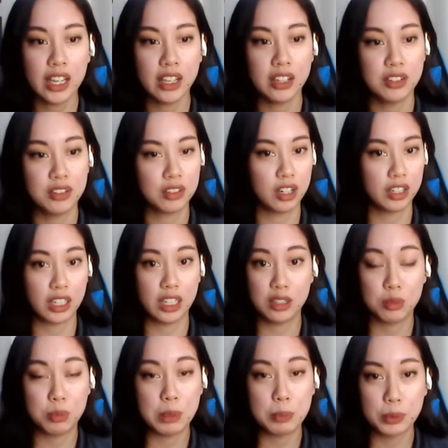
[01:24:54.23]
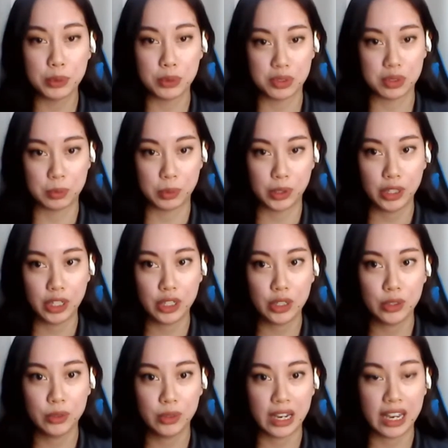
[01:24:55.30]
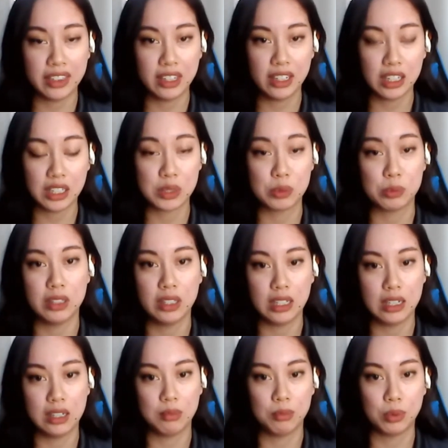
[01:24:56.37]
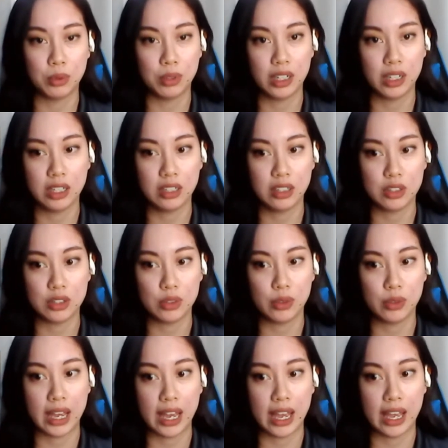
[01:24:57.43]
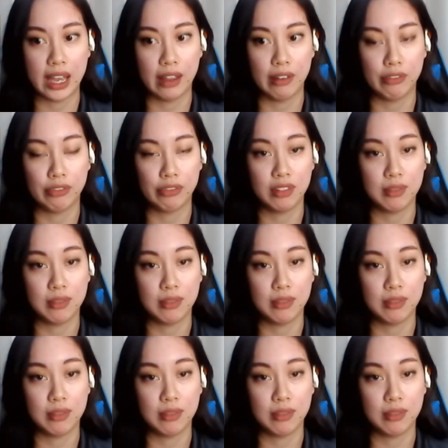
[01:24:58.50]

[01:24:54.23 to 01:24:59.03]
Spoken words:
and talking to people who support you, I think it's really important to have